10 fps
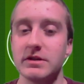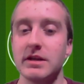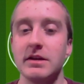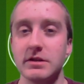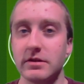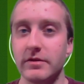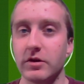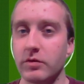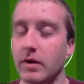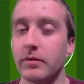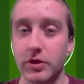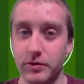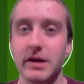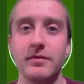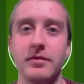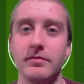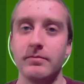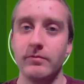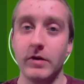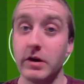stages of their career with three different,
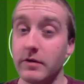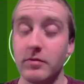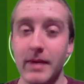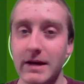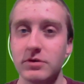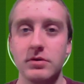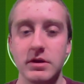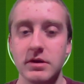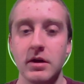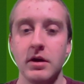very different backstories?